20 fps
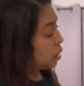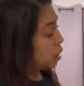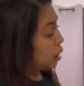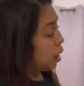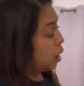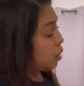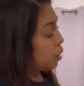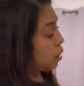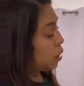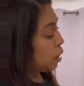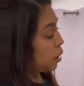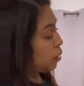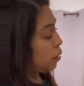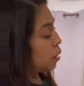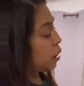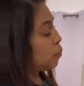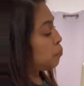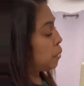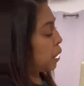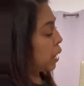
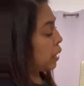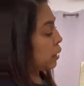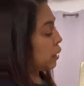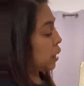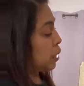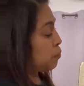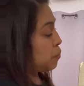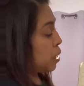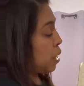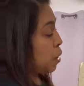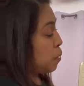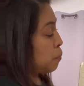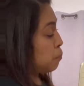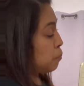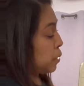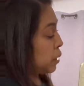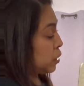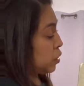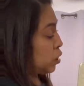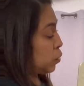a man named
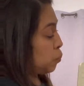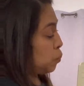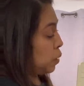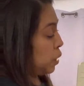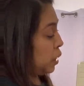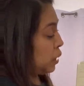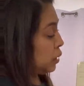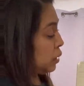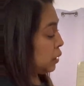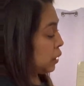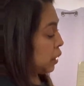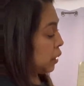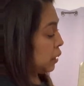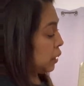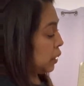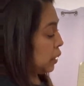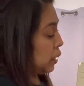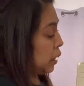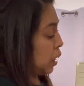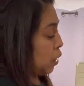Mr. Plus Sign,
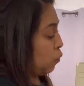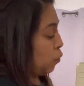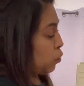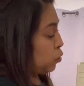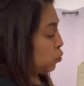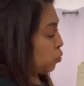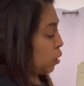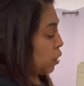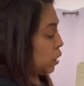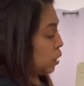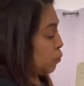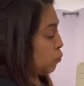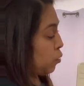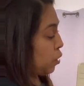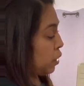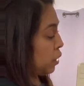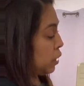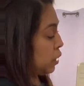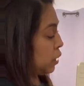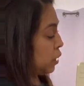and I will draw him
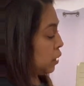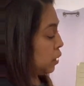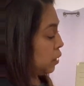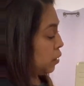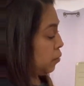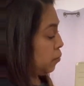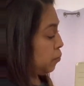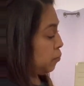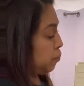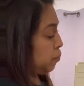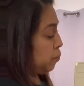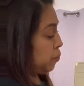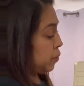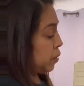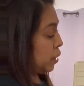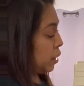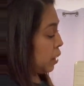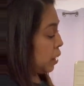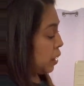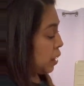right here,
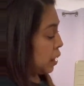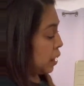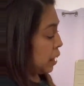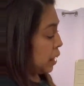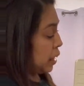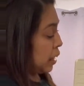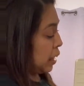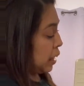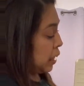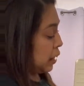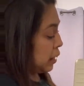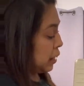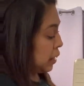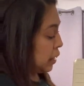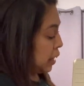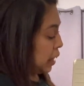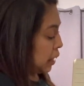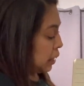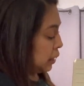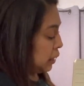and he
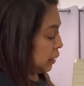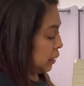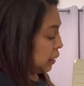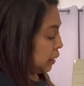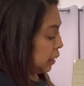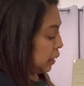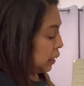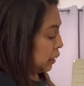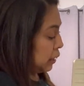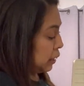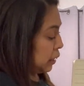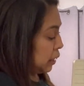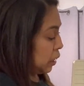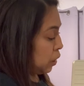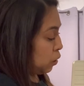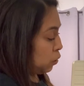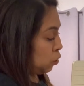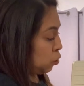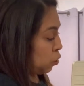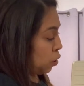has his legs, and
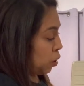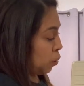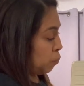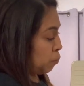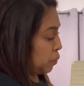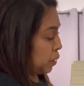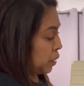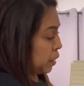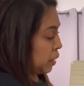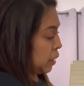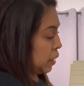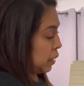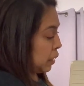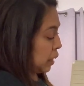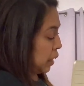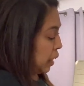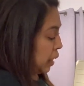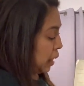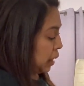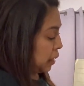I'll draw a big
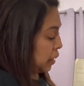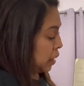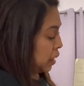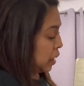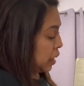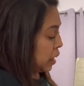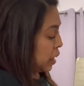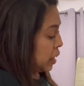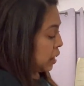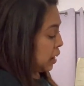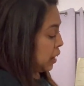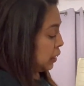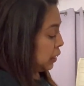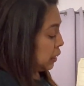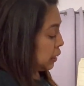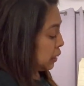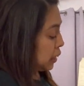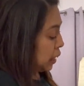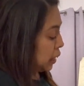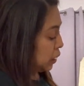hand. He
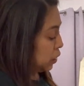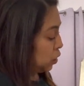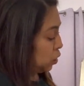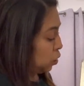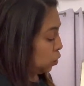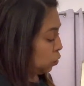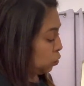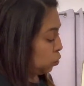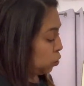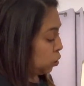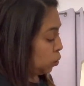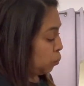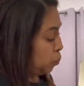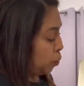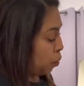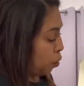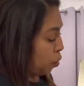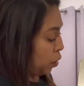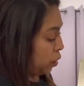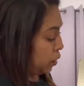decided to go to the
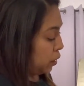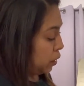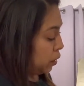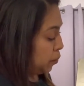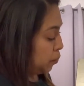park,